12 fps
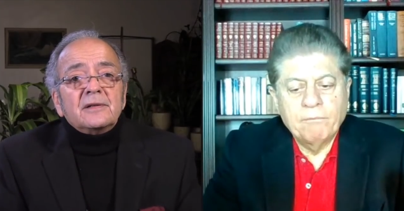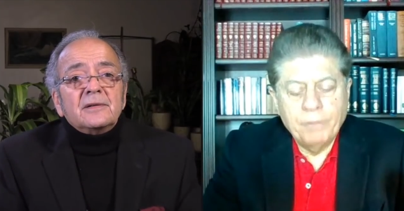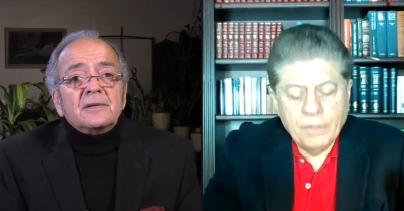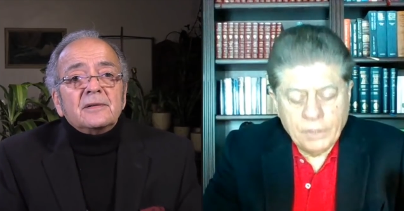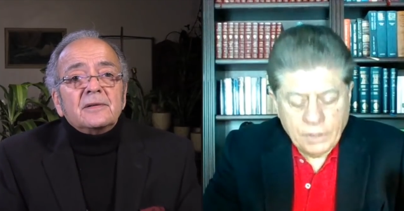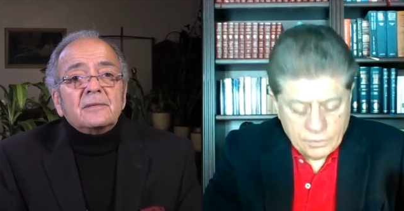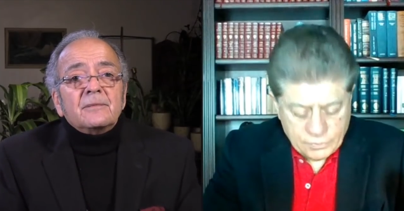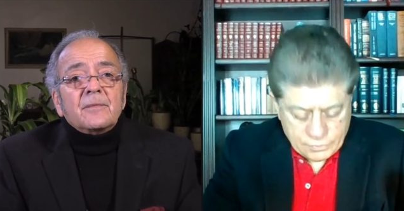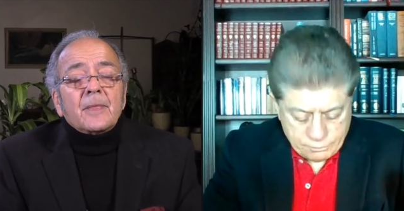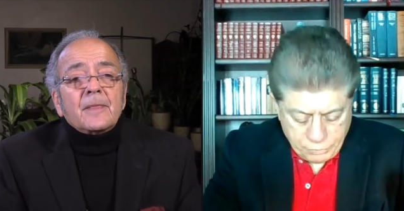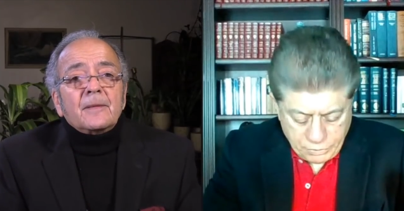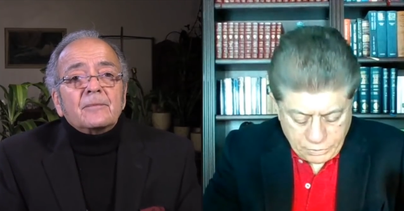
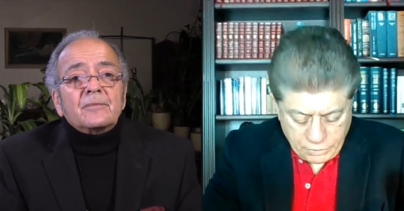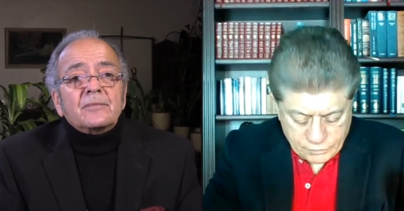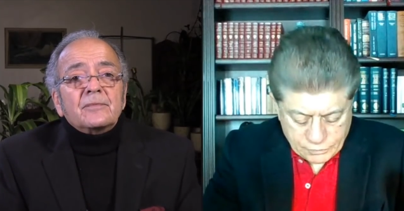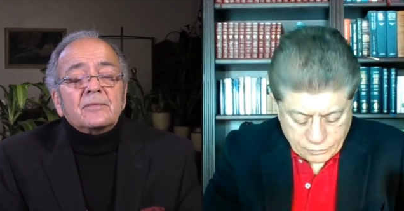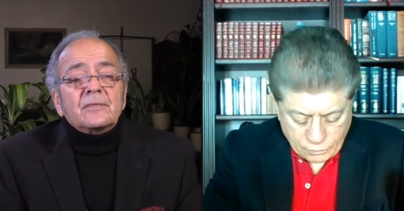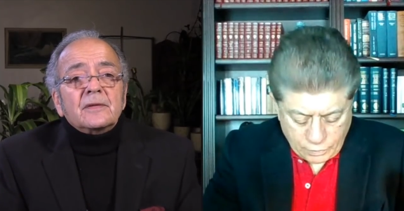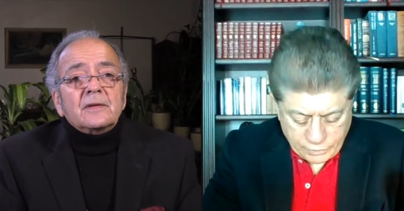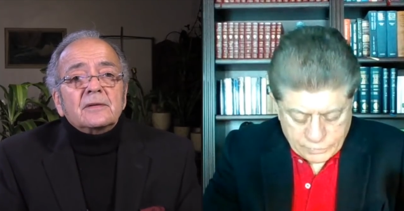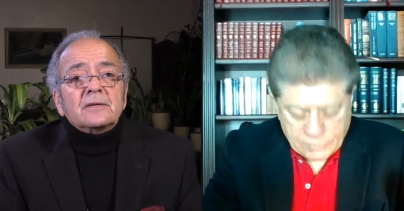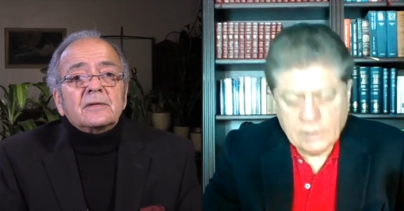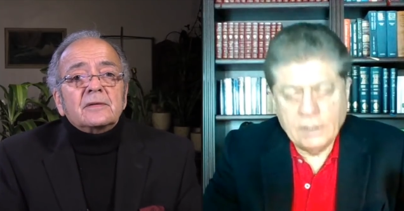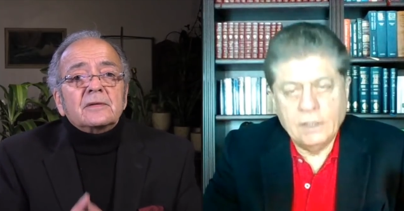Speaker 1: Billions, billions
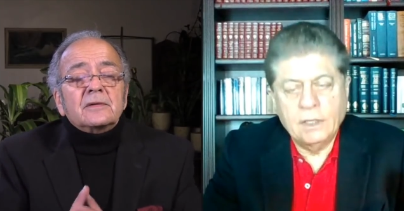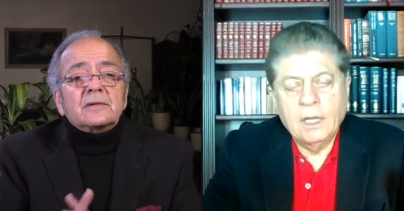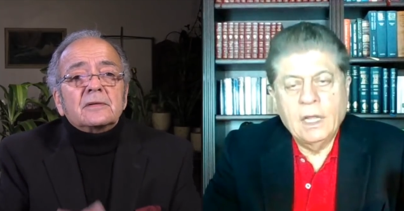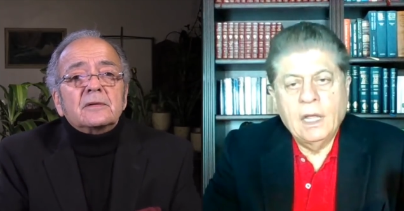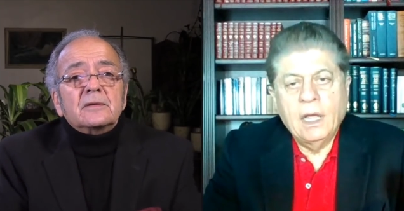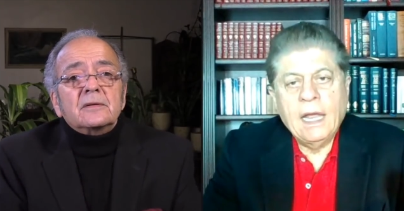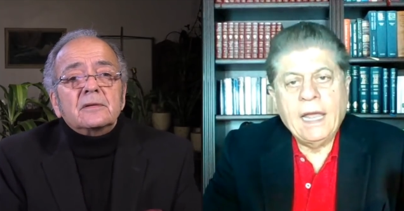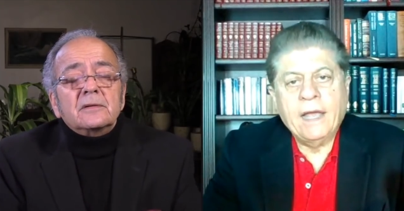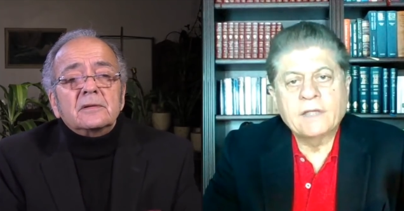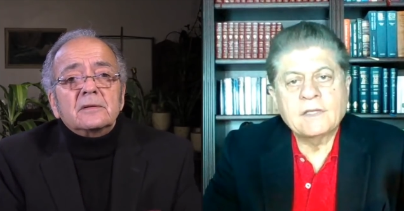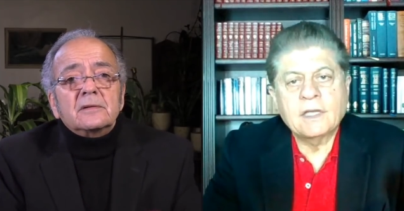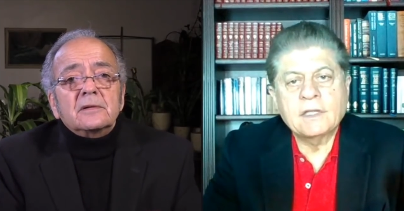lost in
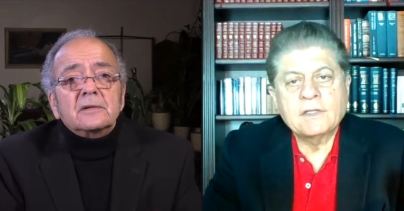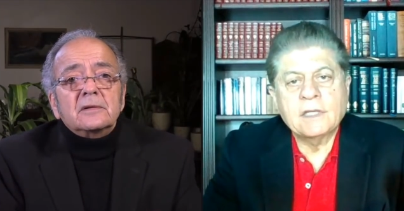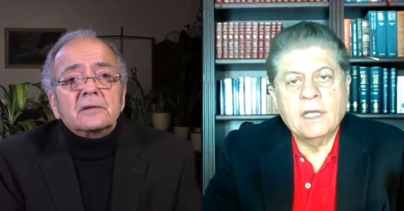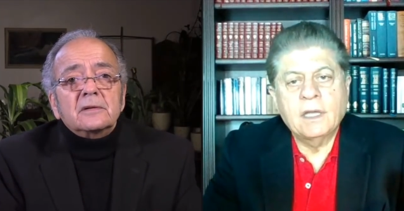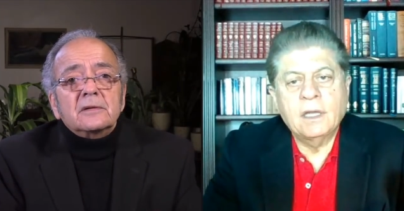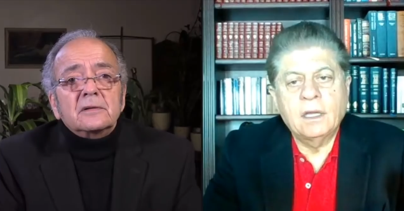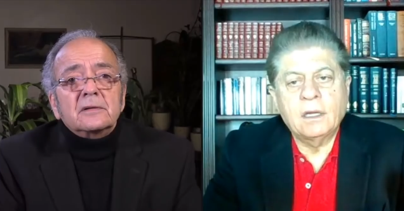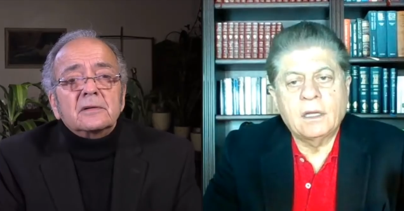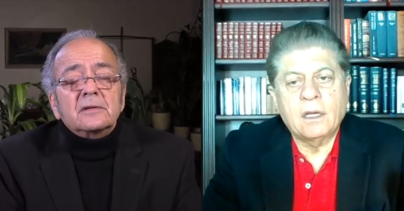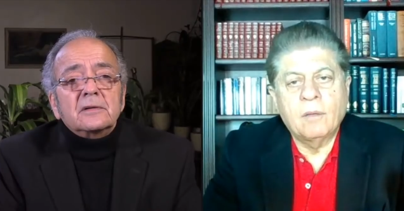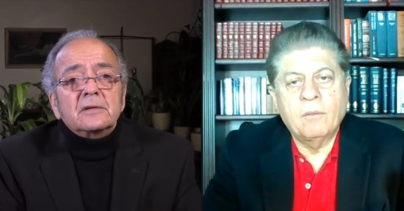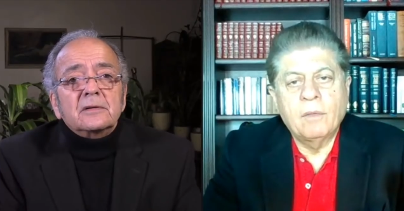assets and
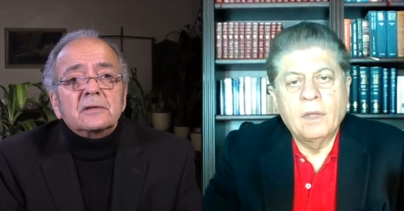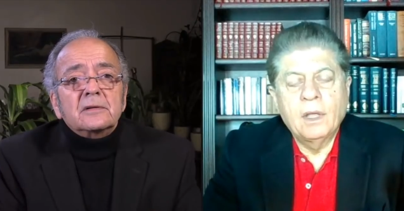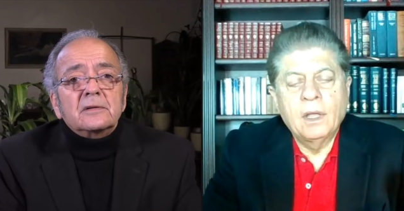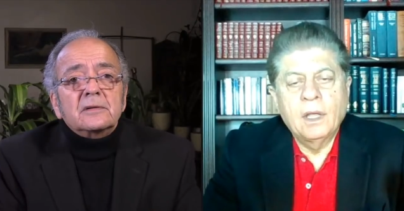income,